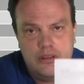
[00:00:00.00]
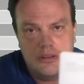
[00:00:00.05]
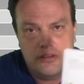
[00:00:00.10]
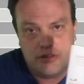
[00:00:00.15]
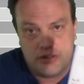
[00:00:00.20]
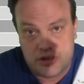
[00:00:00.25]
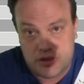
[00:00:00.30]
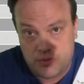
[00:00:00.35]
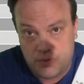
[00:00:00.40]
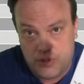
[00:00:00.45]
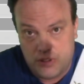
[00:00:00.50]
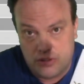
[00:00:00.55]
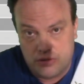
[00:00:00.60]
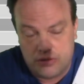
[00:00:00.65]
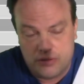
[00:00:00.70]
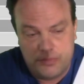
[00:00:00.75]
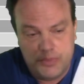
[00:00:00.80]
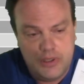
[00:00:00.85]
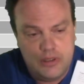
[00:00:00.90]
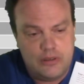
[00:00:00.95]
the sweeter the
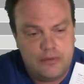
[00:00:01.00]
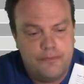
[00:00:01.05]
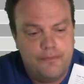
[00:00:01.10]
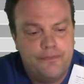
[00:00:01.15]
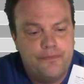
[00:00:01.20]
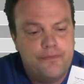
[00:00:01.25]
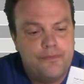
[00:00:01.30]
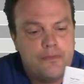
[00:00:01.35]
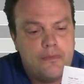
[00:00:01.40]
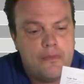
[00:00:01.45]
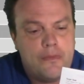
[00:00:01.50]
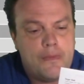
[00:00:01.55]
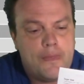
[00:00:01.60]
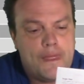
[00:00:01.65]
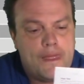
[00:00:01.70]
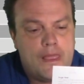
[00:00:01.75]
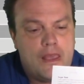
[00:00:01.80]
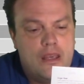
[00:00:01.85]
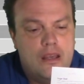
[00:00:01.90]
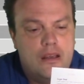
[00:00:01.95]
beet.
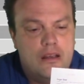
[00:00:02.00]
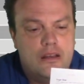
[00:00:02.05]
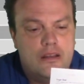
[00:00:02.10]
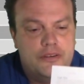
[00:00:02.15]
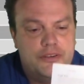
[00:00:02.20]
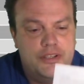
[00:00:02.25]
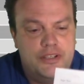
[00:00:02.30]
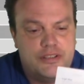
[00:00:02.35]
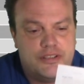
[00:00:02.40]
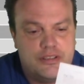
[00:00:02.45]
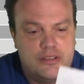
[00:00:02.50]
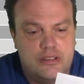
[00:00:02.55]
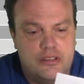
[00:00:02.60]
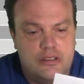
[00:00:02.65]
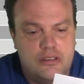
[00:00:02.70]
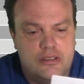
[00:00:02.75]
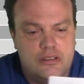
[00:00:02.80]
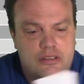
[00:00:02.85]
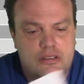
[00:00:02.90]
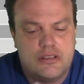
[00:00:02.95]
This
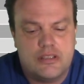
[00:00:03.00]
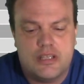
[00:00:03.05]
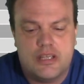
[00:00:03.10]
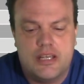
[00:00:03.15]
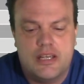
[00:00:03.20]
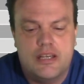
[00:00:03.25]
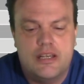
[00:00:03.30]
is